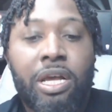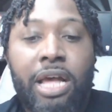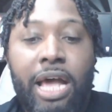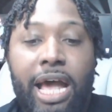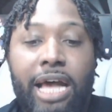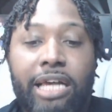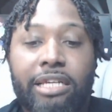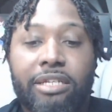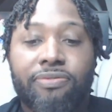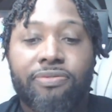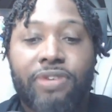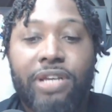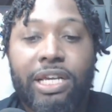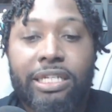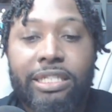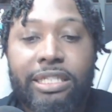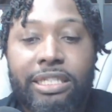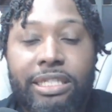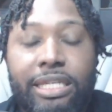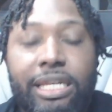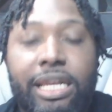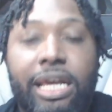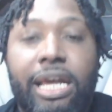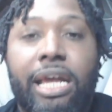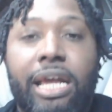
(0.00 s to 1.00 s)
As of
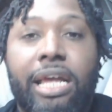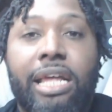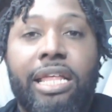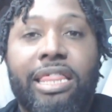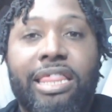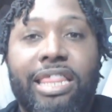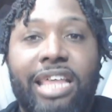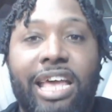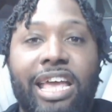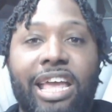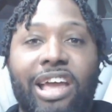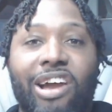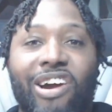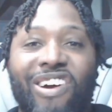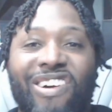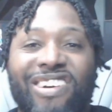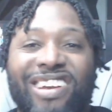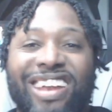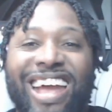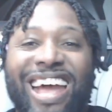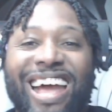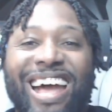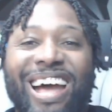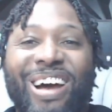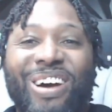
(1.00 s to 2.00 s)
yesterday, they are
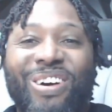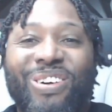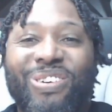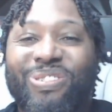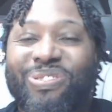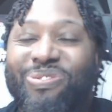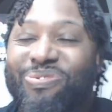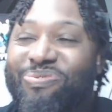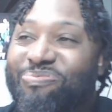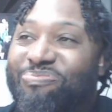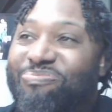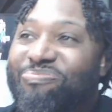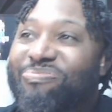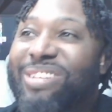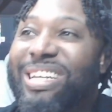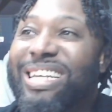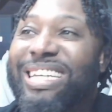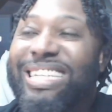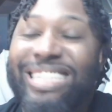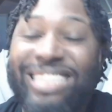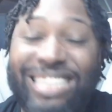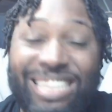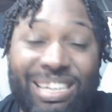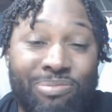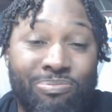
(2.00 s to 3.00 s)
now
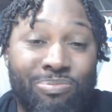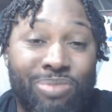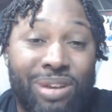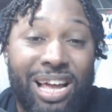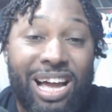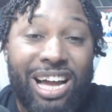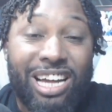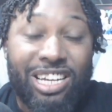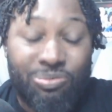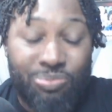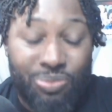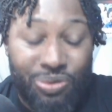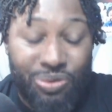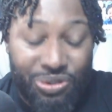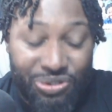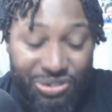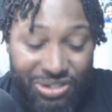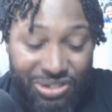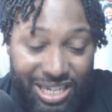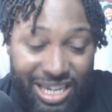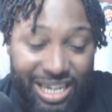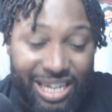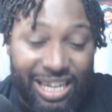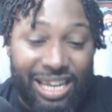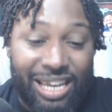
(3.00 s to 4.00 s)
10 blocks per
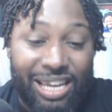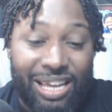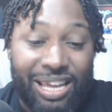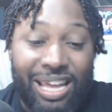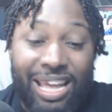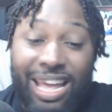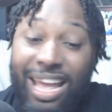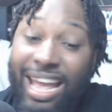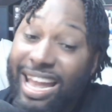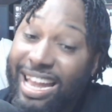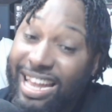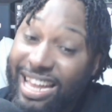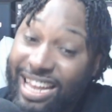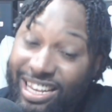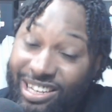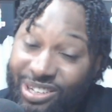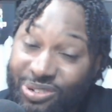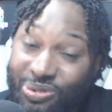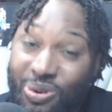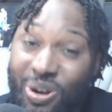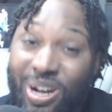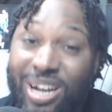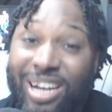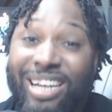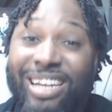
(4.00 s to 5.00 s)
second. And guess
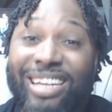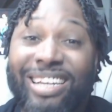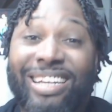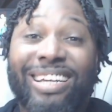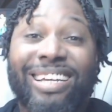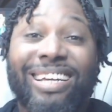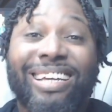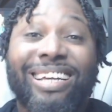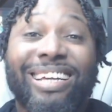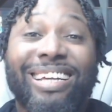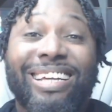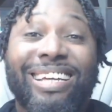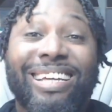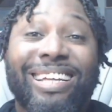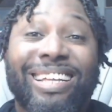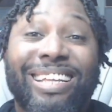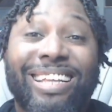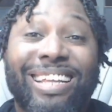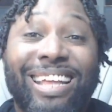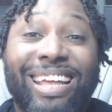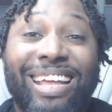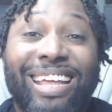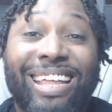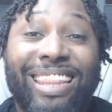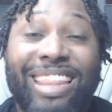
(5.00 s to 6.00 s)
what?
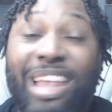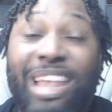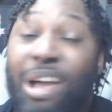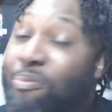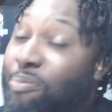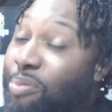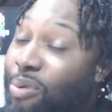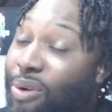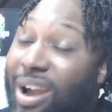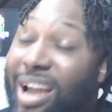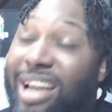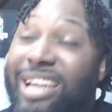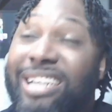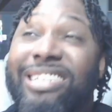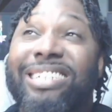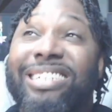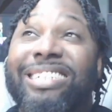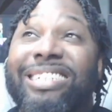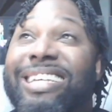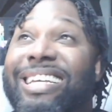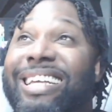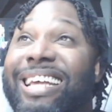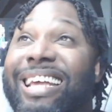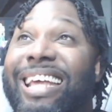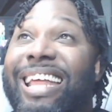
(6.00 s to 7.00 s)
That
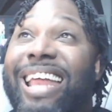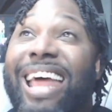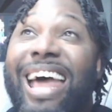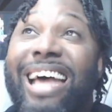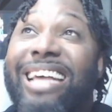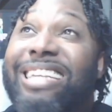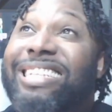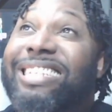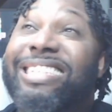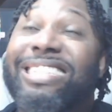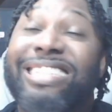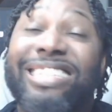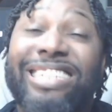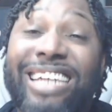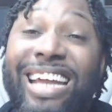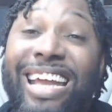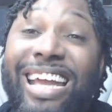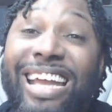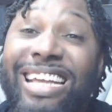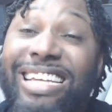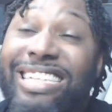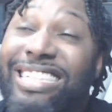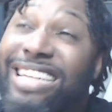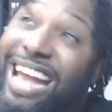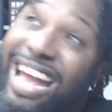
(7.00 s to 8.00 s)
price, it hasn't
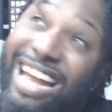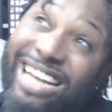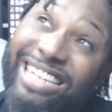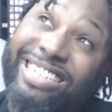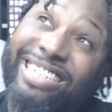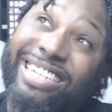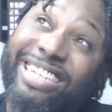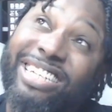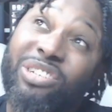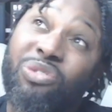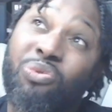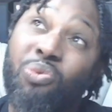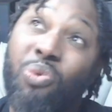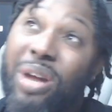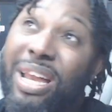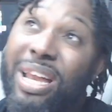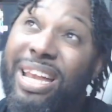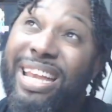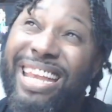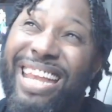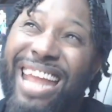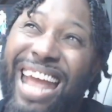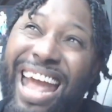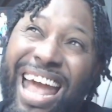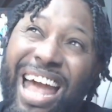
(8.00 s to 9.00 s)
changed. Actually, it
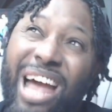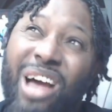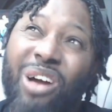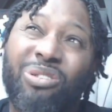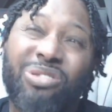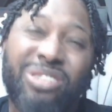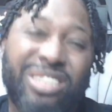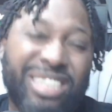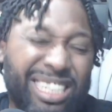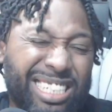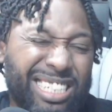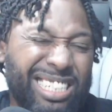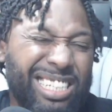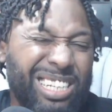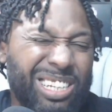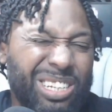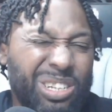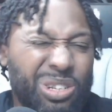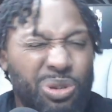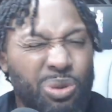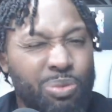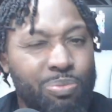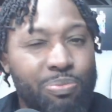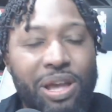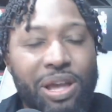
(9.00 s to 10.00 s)
went down just a
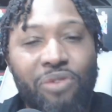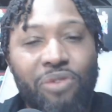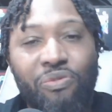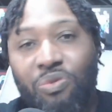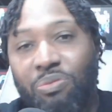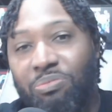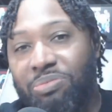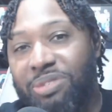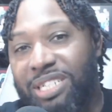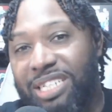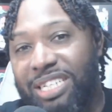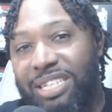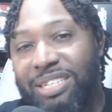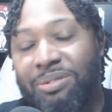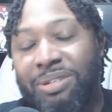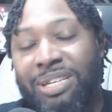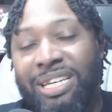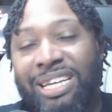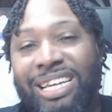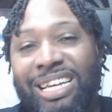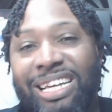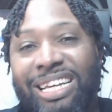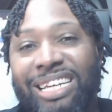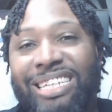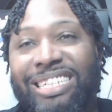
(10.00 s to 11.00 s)
little bit from 10
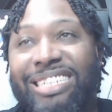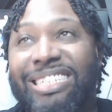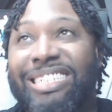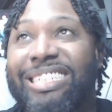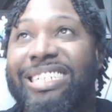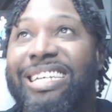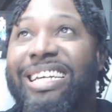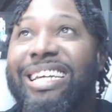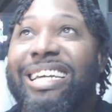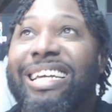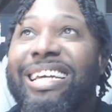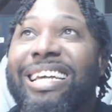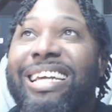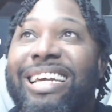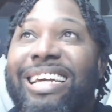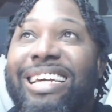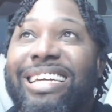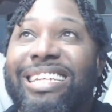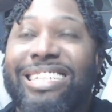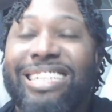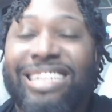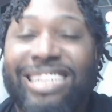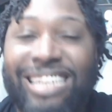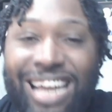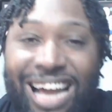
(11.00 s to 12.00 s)
cent
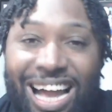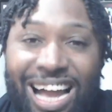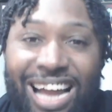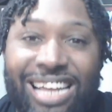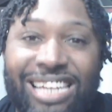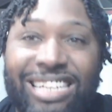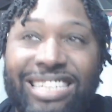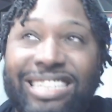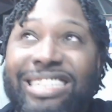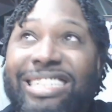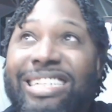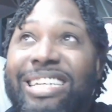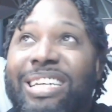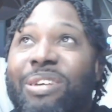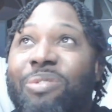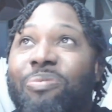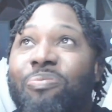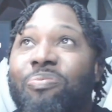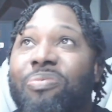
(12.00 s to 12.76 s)
to 9 cent.